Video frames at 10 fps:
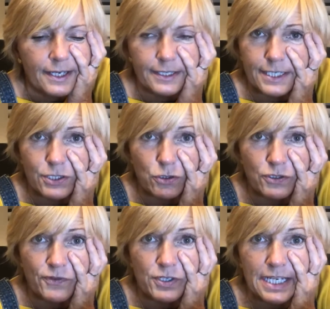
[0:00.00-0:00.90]
This calls
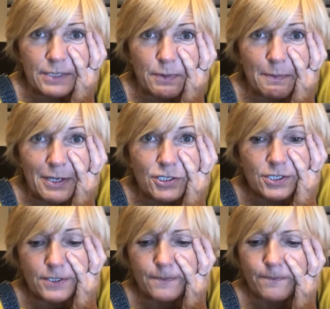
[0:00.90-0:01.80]
for desperate
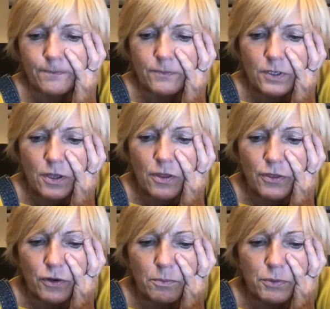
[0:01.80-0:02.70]
measures,
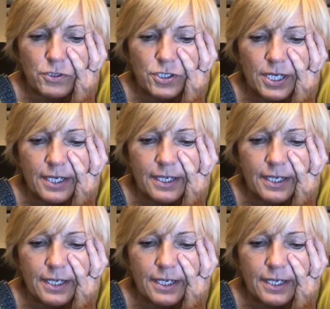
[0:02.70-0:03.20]
thought Bunjee.